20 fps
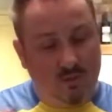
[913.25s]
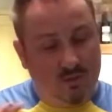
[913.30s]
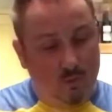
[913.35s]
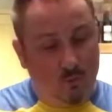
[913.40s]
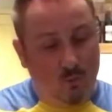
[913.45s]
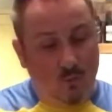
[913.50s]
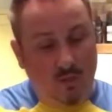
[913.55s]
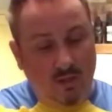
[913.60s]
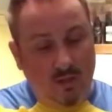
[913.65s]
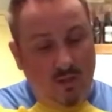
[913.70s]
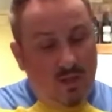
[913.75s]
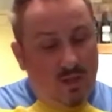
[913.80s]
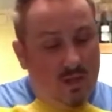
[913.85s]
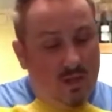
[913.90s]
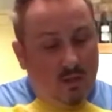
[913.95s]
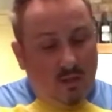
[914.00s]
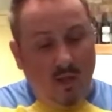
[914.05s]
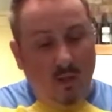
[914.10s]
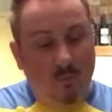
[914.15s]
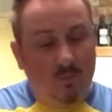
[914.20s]
It really
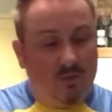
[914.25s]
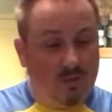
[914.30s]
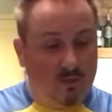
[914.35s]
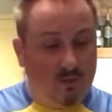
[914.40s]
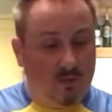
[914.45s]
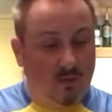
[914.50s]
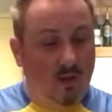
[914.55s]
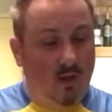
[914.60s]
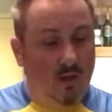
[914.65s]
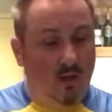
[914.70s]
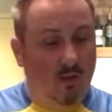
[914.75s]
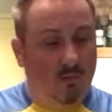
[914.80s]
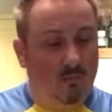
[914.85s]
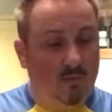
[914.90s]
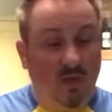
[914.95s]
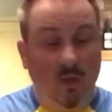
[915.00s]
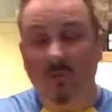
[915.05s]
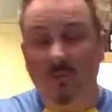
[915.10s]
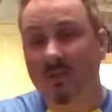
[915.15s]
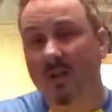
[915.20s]
keeps it
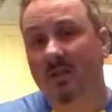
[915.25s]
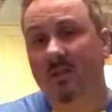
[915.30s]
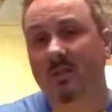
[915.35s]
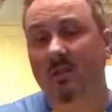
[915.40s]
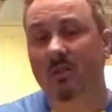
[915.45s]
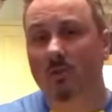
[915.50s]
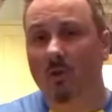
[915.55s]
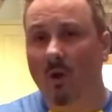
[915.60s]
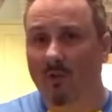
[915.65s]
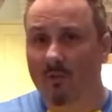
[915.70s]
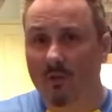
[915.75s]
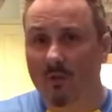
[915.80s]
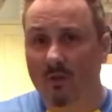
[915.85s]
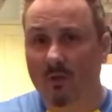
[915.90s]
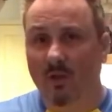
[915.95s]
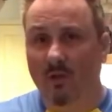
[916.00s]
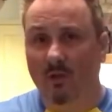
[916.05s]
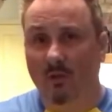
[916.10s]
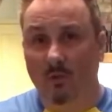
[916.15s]
nice and soft and subtle.